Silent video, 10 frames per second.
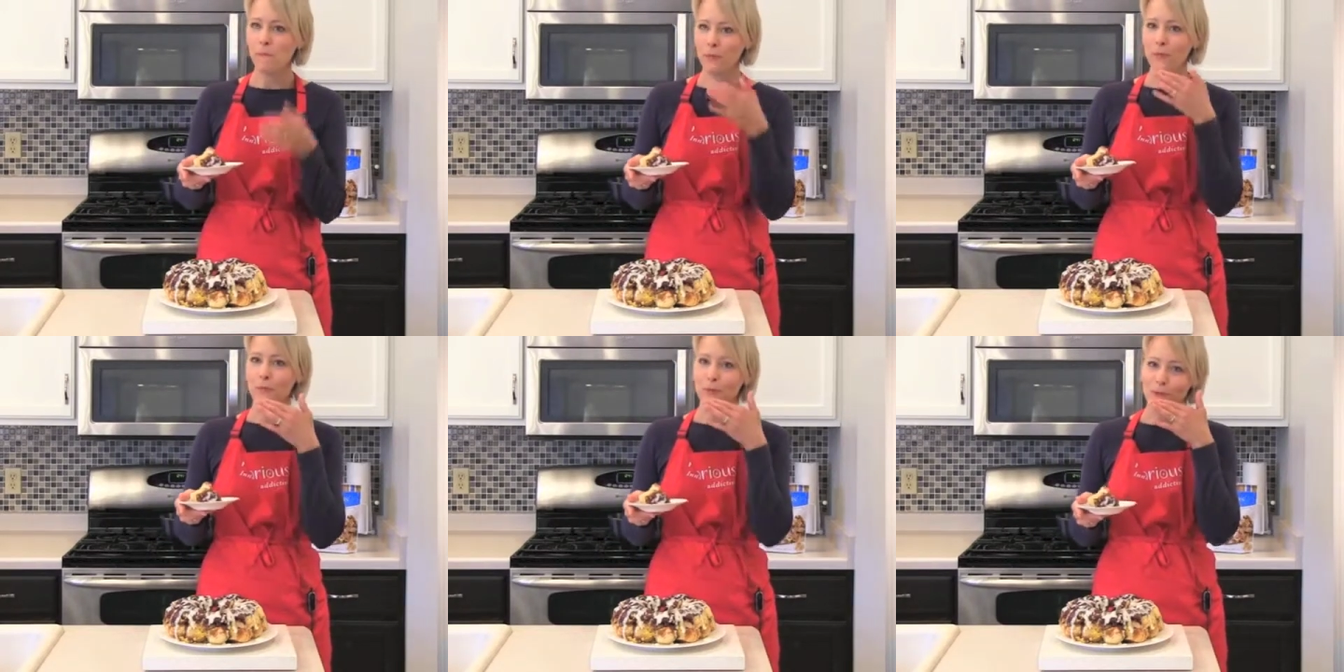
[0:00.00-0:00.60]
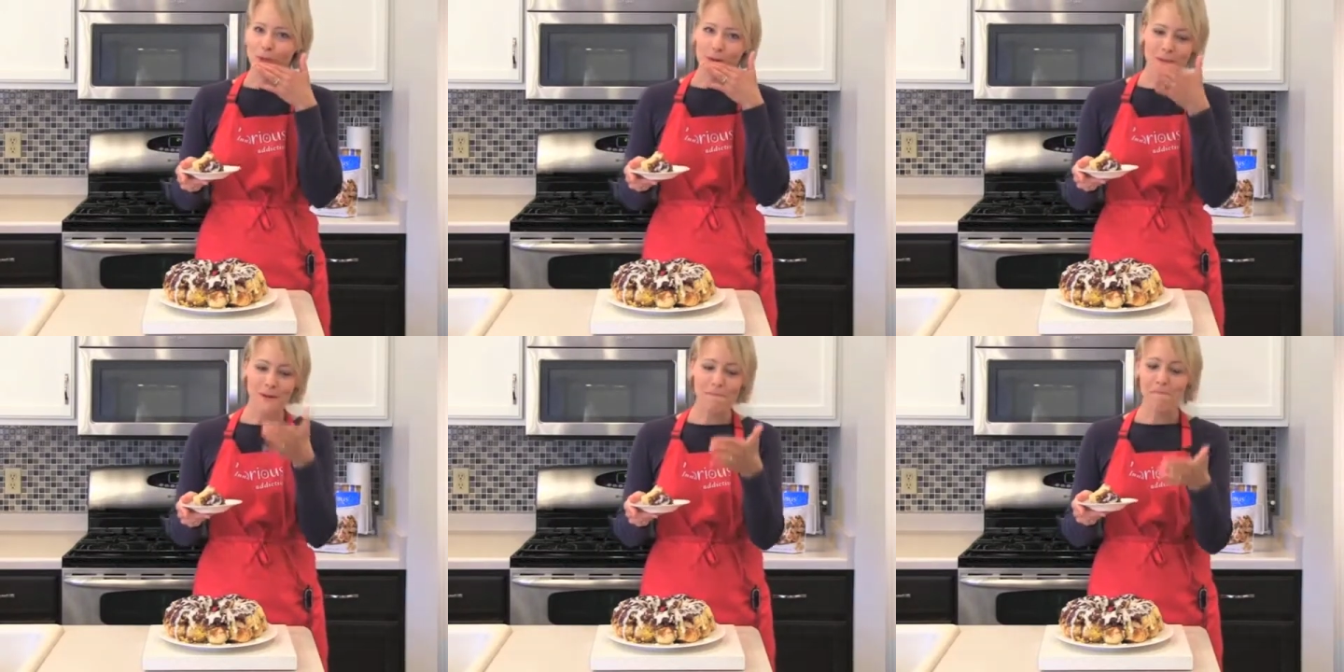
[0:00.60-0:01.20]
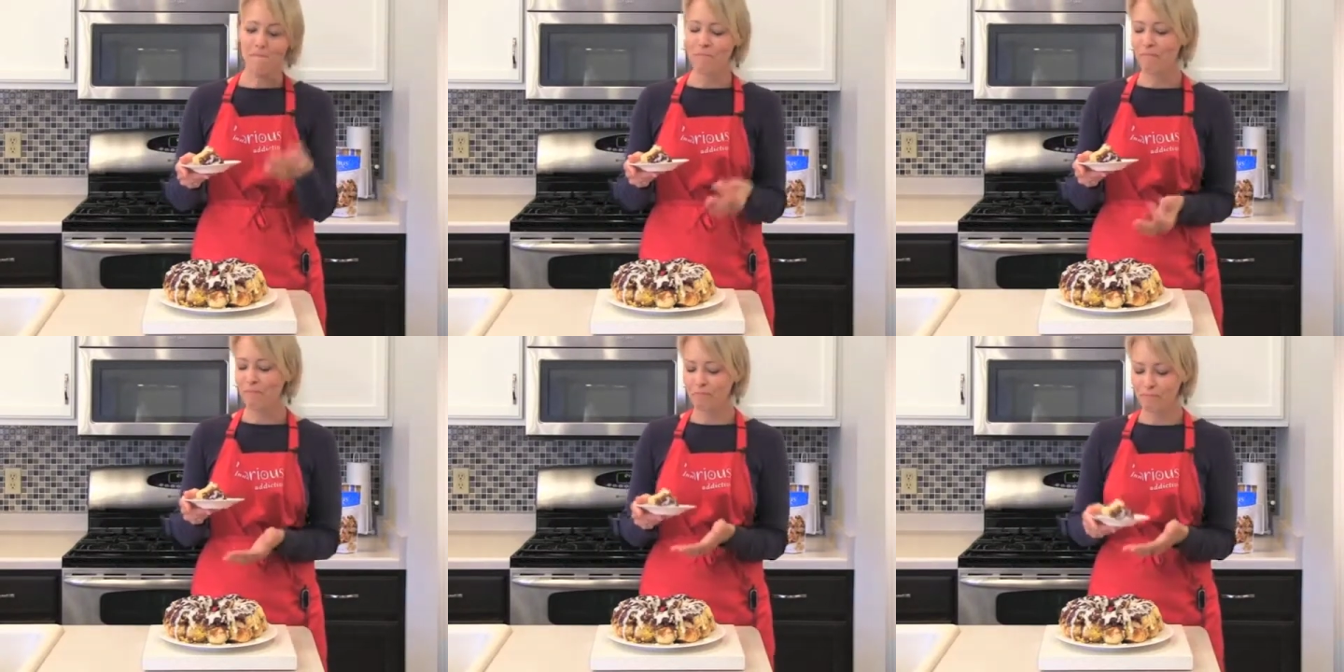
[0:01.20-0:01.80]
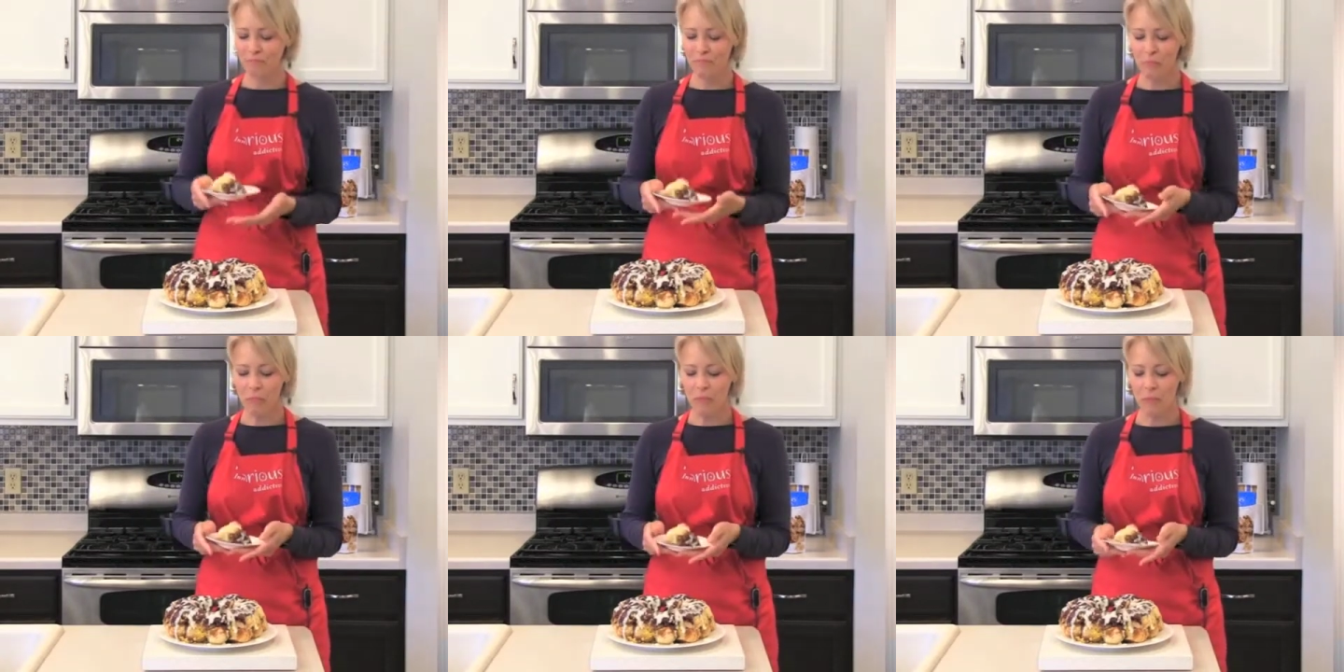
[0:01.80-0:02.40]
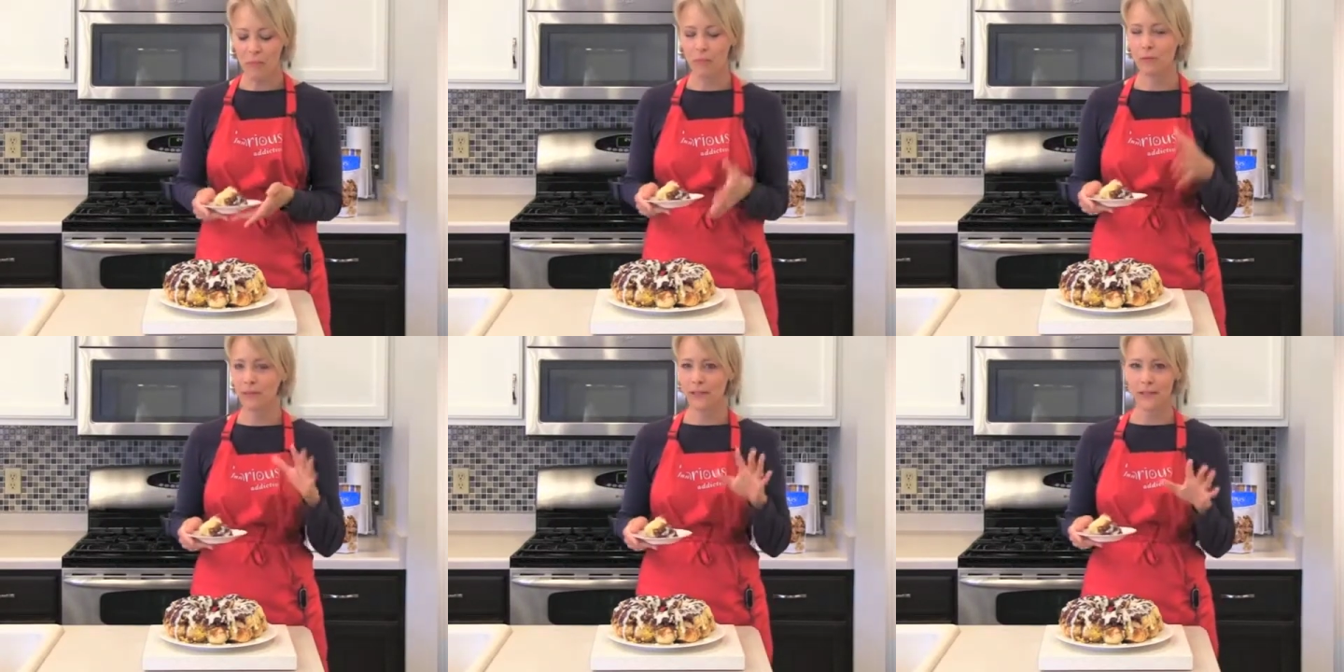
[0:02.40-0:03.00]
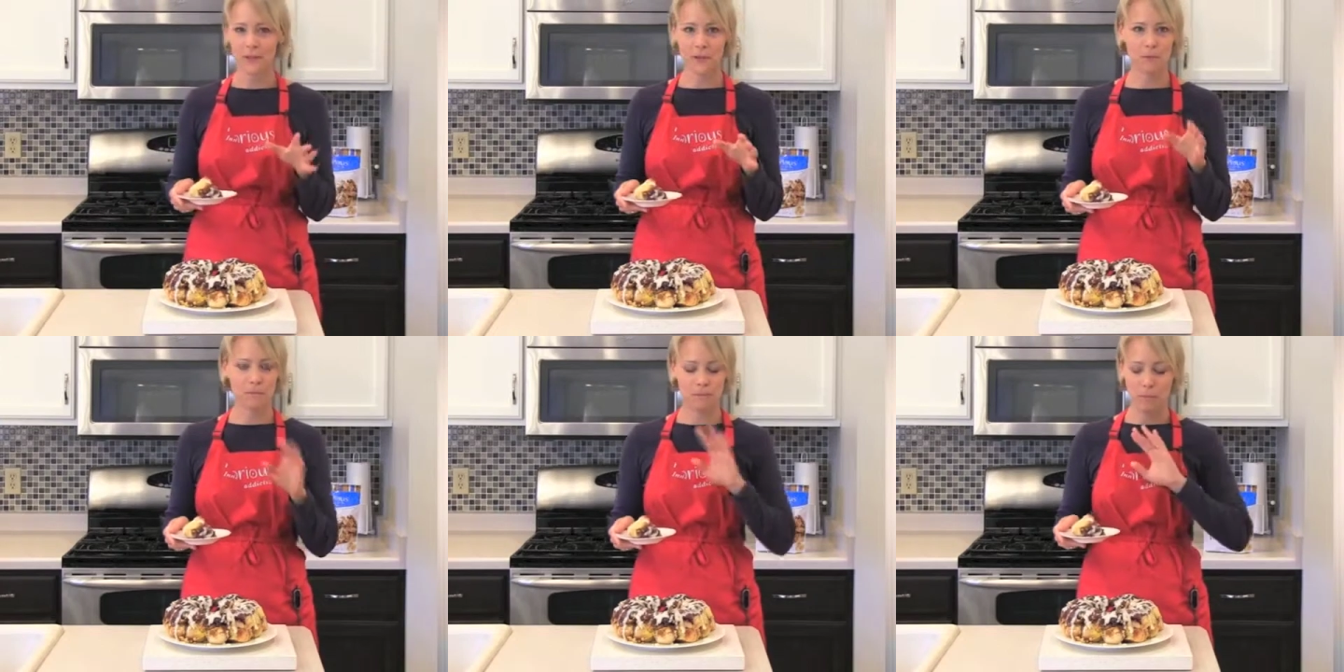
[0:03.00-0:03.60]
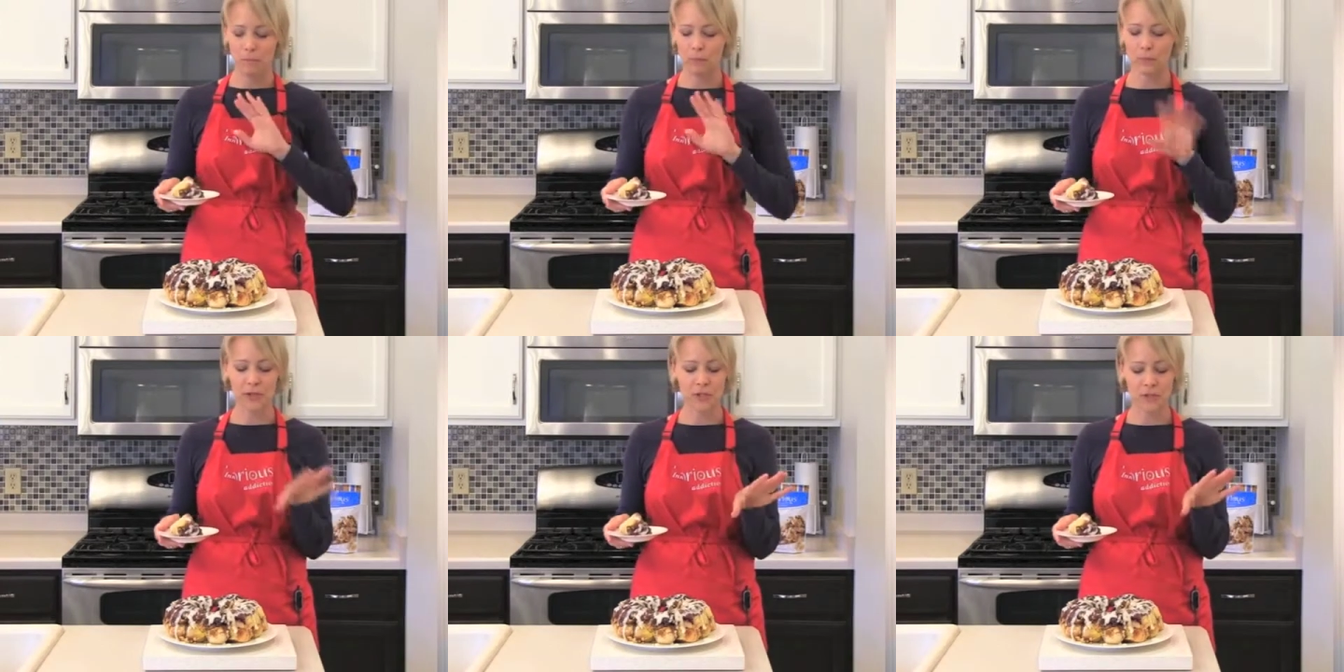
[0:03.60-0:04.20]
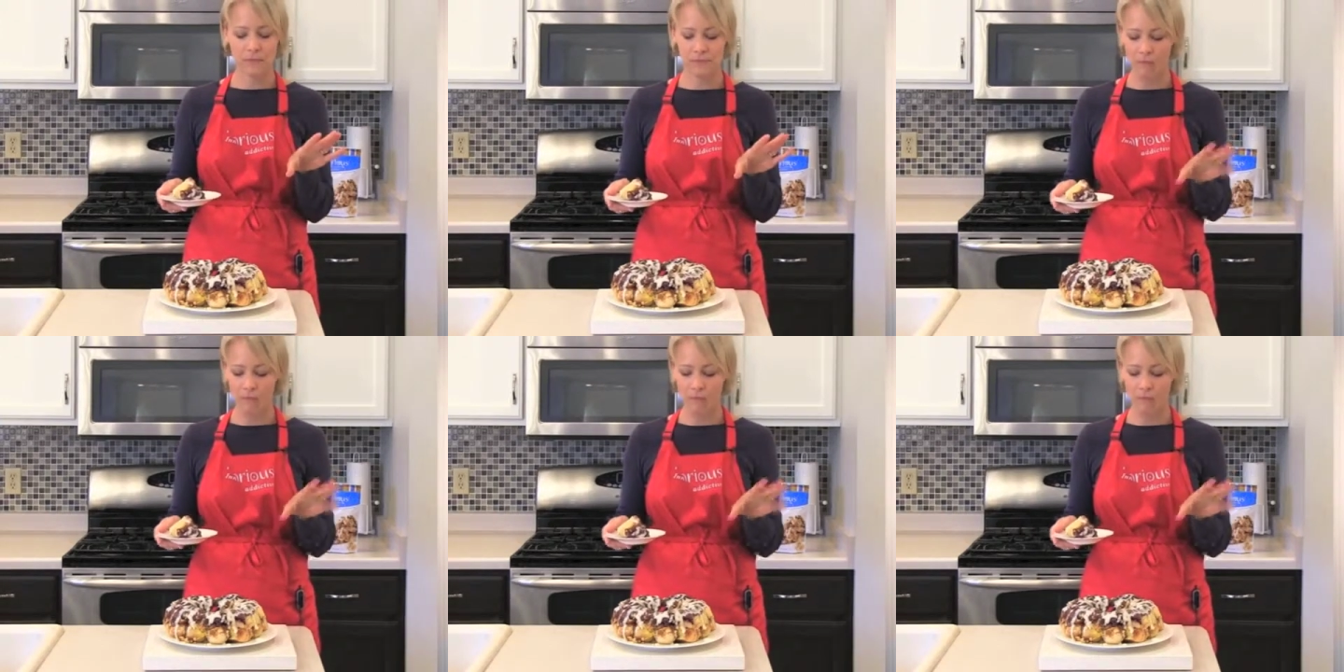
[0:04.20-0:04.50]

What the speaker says: It's really yummy. Really nice brunch